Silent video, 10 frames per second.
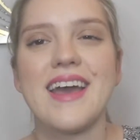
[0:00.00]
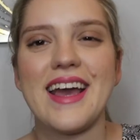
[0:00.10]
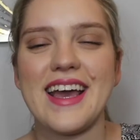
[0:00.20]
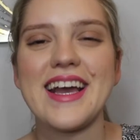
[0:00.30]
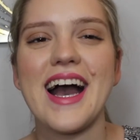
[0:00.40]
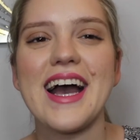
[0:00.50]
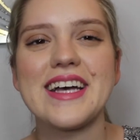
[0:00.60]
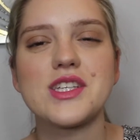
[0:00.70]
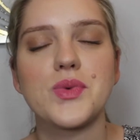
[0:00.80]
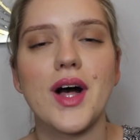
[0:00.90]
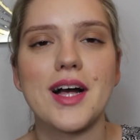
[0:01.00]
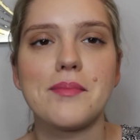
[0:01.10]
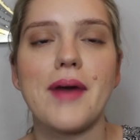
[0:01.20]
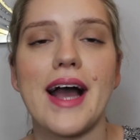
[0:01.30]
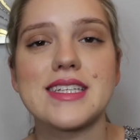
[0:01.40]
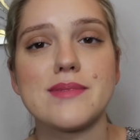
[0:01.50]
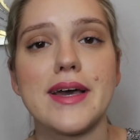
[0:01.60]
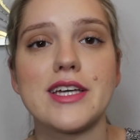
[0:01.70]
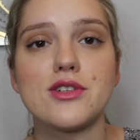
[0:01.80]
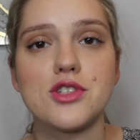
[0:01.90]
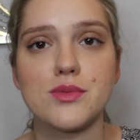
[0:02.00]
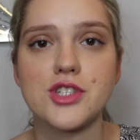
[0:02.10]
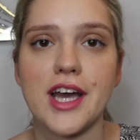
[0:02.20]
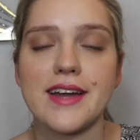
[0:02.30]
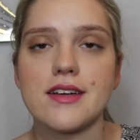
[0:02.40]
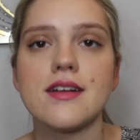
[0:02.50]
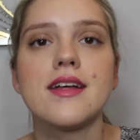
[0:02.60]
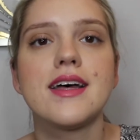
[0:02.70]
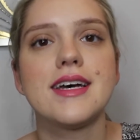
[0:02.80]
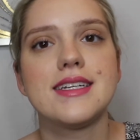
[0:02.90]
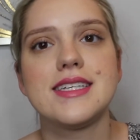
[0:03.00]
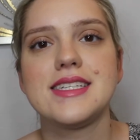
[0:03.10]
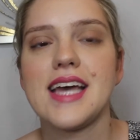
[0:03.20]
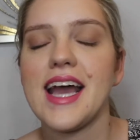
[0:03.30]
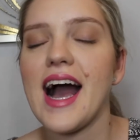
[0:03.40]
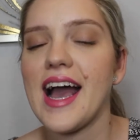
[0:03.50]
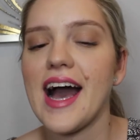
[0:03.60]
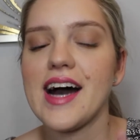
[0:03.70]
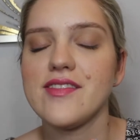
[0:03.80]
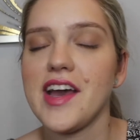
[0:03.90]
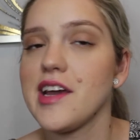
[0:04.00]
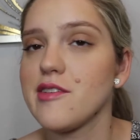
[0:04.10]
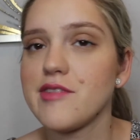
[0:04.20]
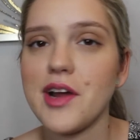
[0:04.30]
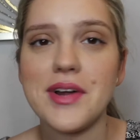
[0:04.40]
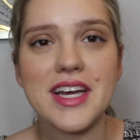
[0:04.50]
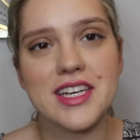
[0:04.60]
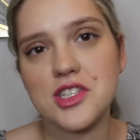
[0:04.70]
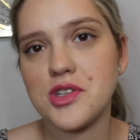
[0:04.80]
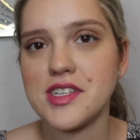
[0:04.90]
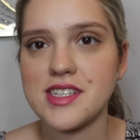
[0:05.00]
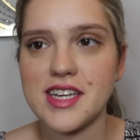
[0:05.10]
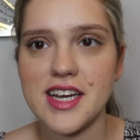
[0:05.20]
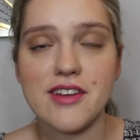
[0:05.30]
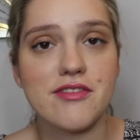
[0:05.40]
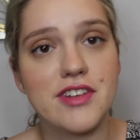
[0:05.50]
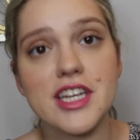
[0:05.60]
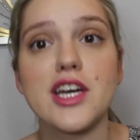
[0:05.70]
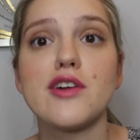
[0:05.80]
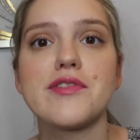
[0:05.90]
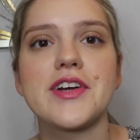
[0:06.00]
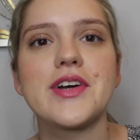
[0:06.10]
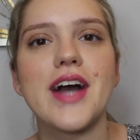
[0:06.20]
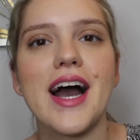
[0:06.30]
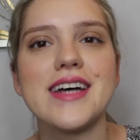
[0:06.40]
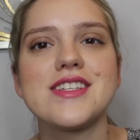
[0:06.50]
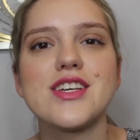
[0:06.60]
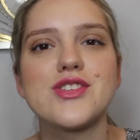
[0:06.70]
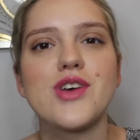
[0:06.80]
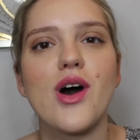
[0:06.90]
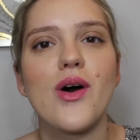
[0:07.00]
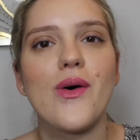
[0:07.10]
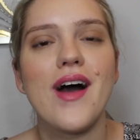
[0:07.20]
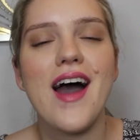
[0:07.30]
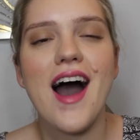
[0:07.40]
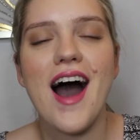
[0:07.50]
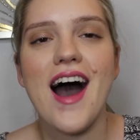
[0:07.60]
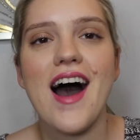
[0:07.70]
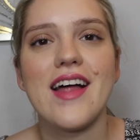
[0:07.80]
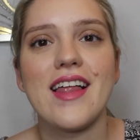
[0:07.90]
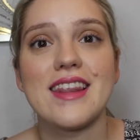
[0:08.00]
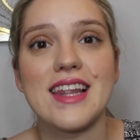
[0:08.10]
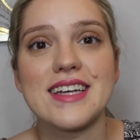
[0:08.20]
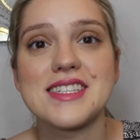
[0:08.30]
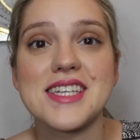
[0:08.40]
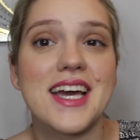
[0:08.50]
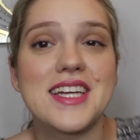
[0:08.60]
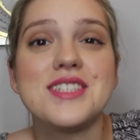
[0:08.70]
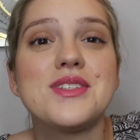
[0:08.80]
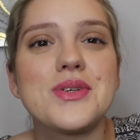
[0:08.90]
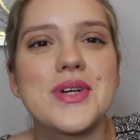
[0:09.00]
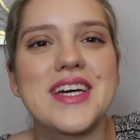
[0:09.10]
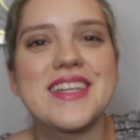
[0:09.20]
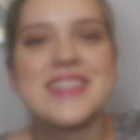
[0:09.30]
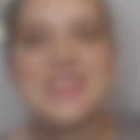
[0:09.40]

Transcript: Hey guys, welcome back to my YouTube channel. Today I have a very interesting video for you guys, so let's get into it.